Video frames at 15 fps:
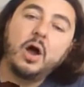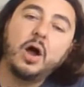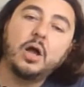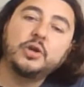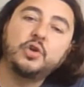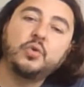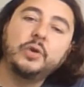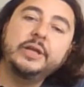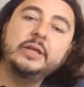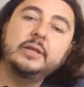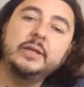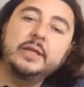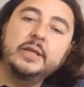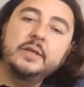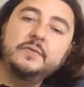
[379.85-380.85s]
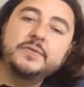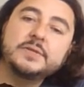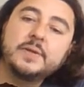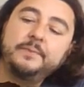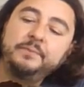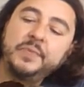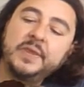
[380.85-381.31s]
on green leaves,
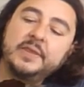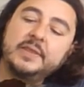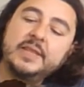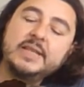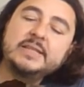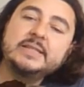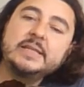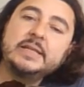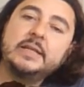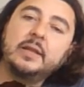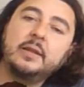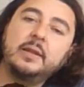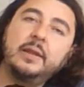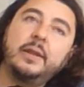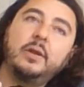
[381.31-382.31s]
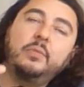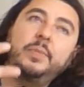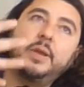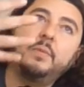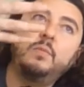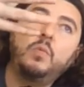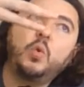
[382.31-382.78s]
these need a little
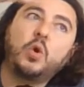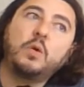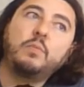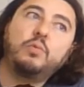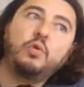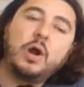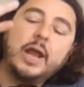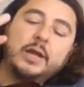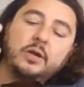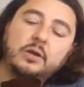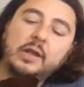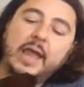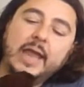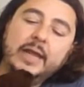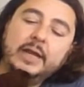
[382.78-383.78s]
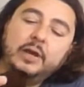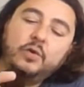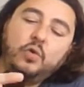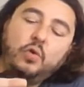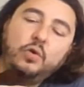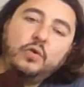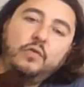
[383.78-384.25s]
bit more brighter light in
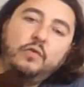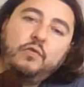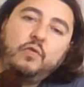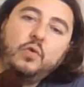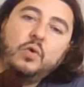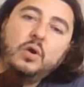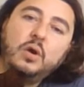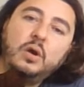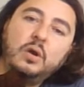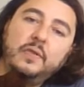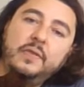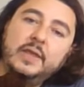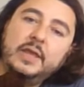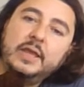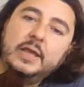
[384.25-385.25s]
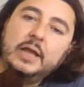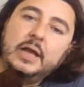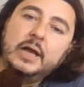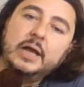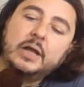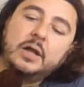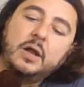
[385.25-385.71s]
order for the
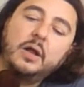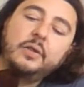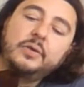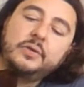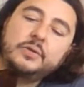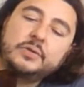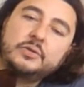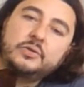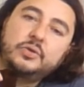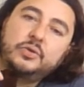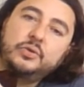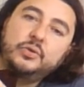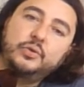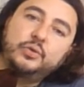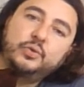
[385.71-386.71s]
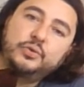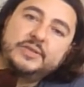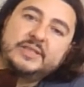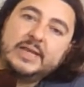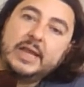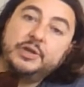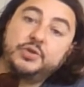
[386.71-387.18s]
colors to
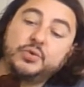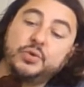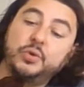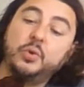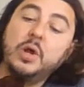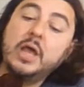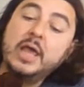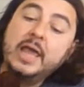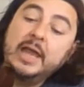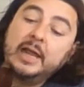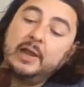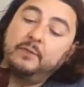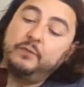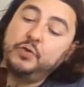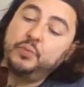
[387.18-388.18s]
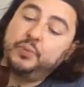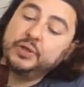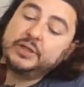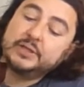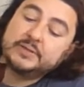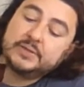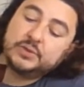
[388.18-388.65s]
stay true. If you put
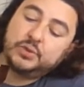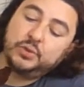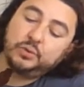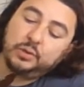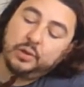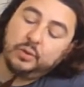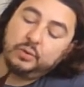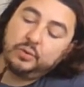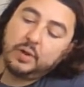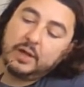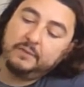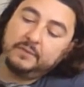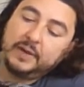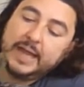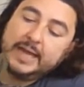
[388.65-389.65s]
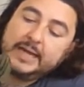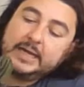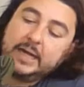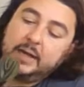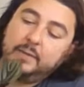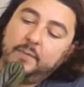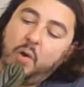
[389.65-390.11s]
this in too low of light,
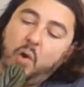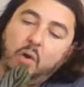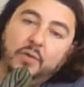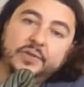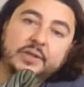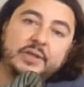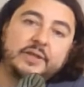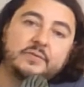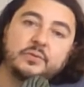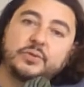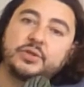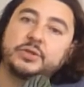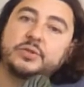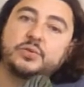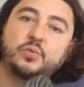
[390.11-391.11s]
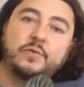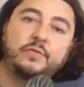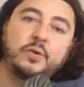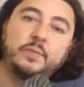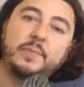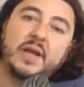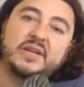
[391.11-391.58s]
all the leaves will just
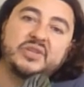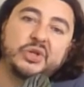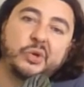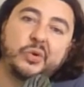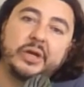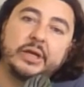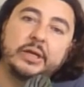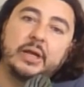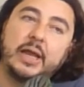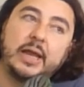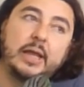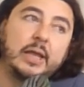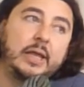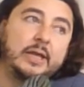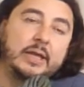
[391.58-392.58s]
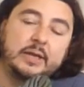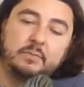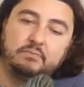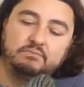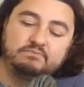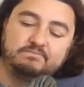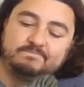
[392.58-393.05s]
revert back to green and it
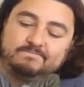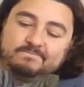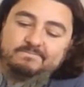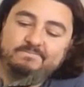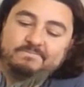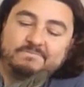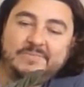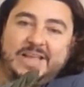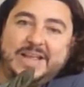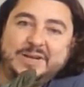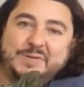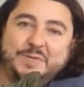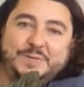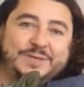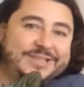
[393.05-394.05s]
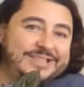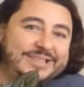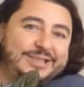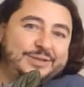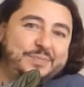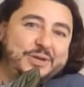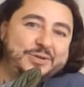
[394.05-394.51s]
kind of loses
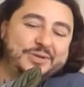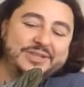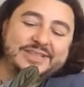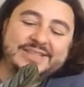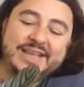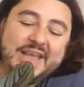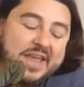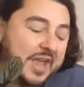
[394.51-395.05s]
its specialness.